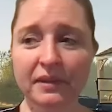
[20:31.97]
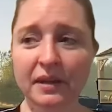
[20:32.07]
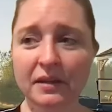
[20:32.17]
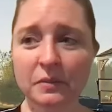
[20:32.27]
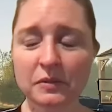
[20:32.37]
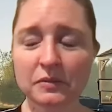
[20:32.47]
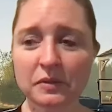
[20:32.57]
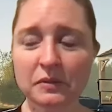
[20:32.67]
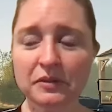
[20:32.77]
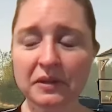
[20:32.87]
That was
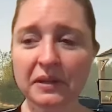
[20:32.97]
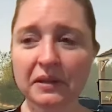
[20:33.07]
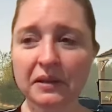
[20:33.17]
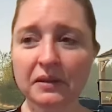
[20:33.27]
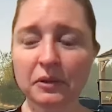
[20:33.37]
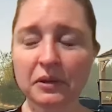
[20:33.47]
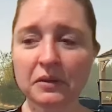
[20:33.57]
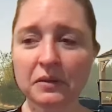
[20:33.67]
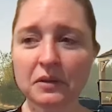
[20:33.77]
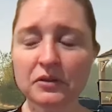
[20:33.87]
that was really good when
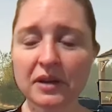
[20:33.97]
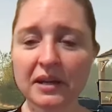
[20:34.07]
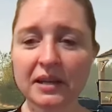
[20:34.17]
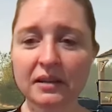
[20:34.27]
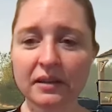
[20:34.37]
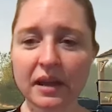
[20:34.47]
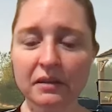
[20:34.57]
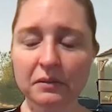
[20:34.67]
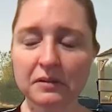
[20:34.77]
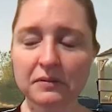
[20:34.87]
you you're trying to heal
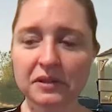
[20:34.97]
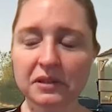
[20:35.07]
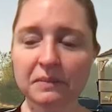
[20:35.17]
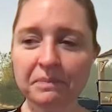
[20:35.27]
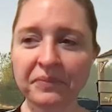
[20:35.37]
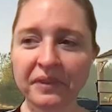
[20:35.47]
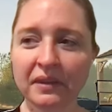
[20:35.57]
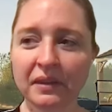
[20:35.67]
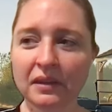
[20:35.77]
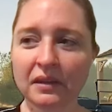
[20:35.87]
that rift and
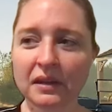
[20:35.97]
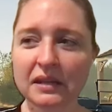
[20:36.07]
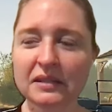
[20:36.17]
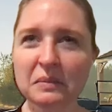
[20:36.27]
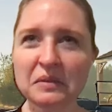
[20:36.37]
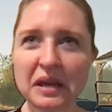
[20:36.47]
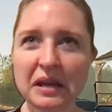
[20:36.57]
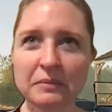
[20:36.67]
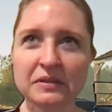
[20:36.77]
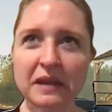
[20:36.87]
and
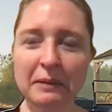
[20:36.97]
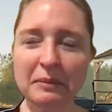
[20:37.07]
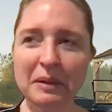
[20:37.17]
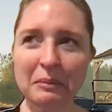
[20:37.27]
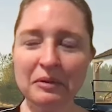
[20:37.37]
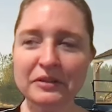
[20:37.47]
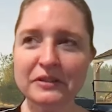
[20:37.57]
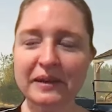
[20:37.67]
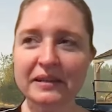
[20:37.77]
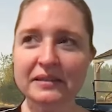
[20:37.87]
sometimes family
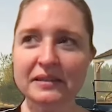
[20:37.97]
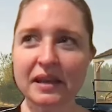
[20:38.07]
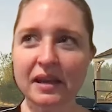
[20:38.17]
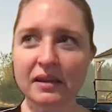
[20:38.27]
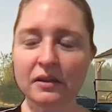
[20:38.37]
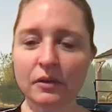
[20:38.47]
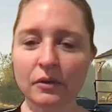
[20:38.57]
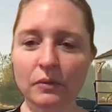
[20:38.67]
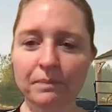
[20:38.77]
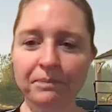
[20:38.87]
members might say, you
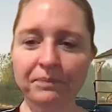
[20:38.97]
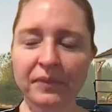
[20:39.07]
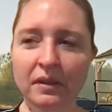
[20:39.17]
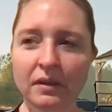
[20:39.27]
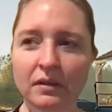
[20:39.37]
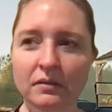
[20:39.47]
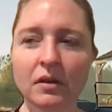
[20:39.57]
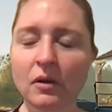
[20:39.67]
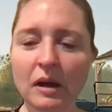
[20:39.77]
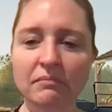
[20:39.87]
know,
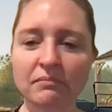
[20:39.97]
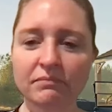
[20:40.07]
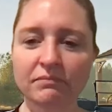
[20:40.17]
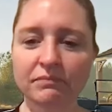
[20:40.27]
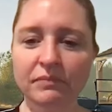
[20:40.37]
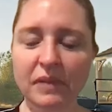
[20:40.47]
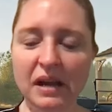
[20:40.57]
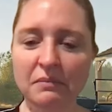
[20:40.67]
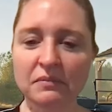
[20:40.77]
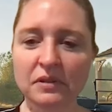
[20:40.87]
no, I'm
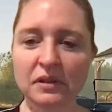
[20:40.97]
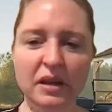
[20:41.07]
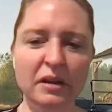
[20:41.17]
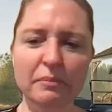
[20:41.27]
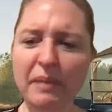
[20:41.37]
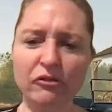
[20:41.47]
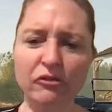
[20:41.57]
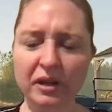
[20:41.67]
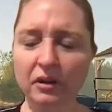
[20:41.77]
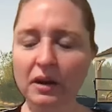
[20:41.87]
I'm got a
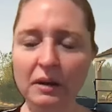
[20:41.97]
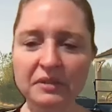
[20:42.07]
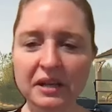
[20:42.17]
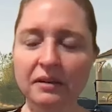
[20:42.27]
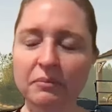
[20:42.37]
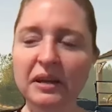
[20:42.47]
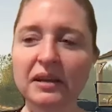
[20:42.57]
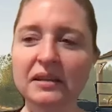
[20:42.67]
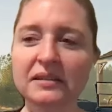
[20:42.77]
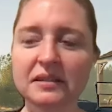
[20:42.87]
boundary or I'm done, but
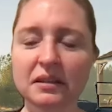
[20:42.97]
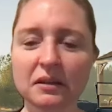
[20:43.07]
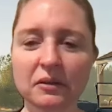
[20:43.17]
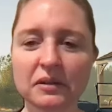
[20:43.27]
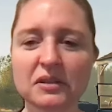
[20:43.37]
it's still a,